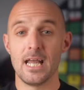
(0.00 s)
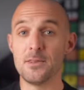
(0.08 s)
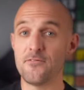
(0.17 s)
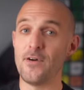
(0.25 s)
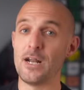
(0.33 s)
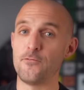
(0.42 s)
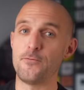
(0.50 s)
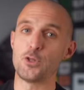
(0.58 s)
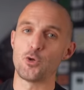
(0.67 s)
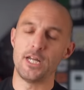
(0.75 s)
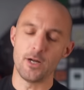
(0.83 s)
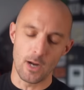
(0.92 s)
And the final
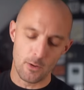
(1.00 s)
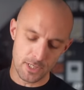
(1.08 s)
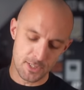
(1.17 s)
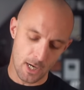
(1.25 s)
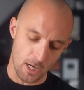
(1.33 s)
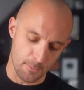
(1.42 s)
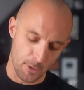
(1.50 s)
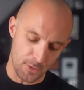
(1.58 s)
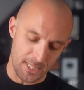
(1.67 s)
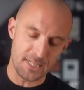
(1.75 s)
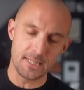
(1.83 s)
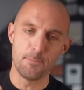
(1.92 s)
feature here I wanna talk about
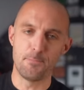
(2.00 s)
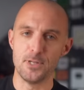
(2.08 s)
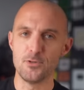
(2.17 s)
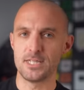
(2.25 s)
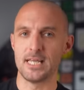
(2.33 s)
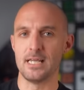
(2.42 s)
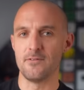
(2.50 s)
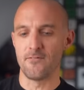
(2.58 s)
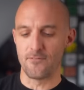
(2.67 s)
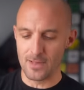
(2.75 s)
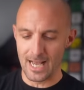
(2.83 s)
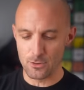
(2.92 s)
is the built-in
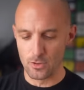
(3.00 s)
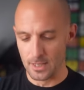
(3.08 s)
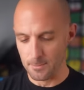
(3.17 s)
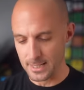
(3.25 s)
flashlight,